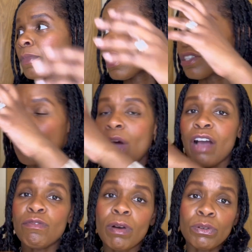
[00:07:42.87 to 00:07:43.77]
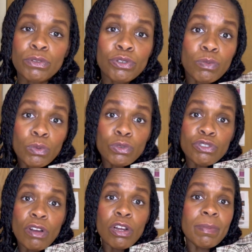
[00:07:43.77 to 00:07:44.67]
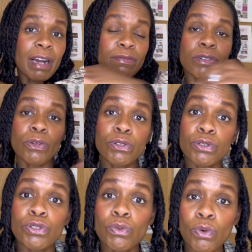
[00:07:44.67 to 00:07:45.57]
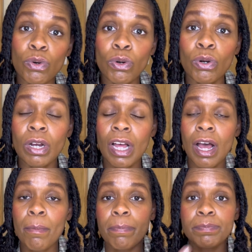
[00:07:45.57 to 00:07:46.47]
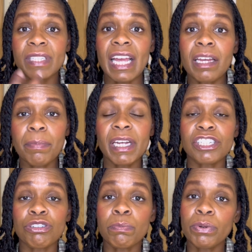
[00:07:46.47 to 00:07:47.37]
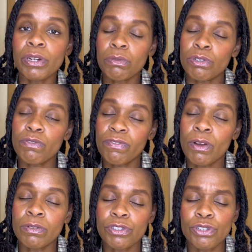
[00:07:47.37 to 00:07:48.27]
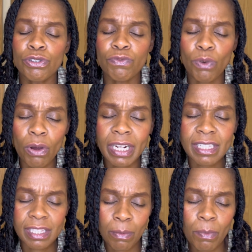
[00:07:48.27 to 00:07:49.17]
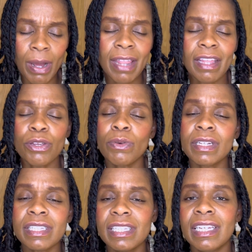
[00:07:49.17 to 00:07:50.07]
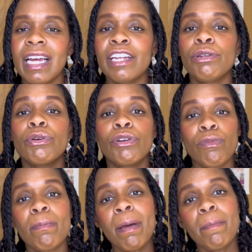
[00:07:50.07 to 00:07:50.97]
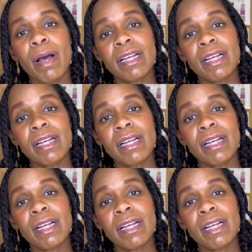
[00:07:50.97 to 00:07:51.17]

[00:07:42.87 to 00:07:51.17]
So have one on your wardrobe, have one on your door, take a picture and put it on your phone, so you've got it somewhere that you can see it and you can remember,